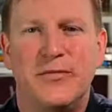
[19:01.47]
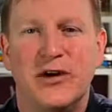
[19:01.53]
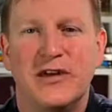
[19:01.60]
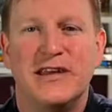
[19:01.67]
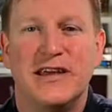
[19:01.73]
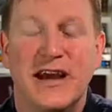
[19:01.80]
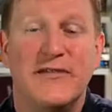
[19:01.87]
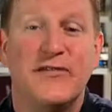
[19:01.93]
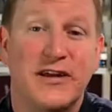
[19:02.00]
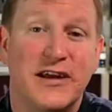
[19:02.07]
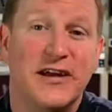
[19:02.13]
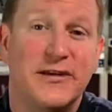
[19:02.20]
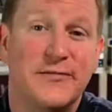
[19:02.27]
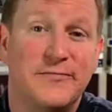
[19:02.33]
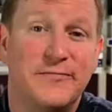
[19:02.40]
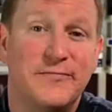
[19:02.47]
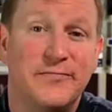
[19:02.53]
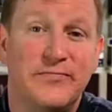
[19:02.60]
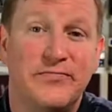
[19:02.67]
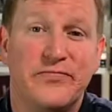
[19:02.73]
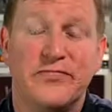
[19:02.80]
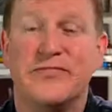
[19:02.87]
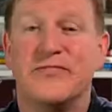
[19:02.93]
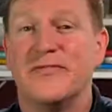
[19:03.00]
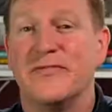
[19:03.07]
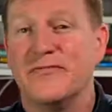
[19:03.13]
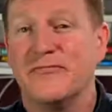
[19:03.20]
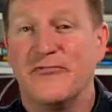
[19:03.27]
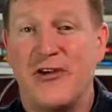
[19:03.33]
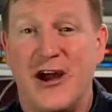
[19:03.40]
the effort in,
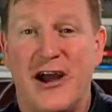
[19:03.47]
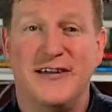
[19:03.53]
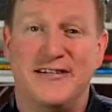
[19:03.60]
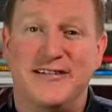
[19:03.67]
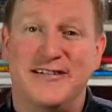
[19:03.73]
right?